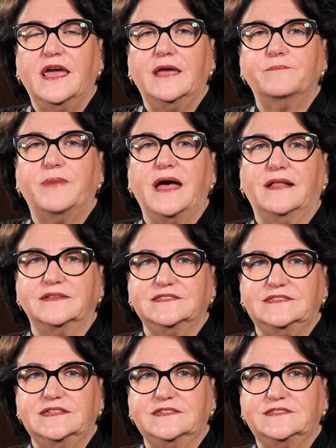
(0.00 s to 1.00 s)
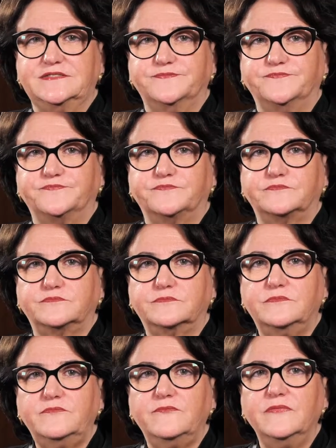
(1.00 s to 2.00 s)
and policies.
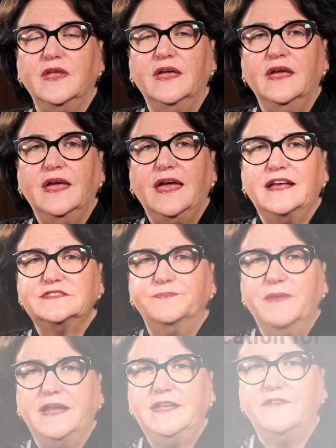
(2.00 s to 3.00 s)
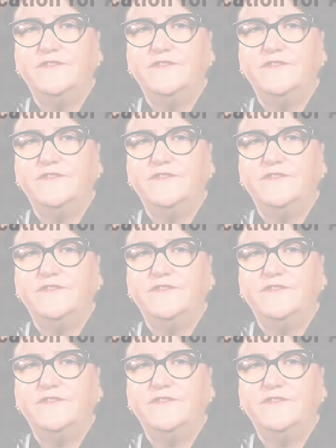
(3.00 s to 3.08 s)
As many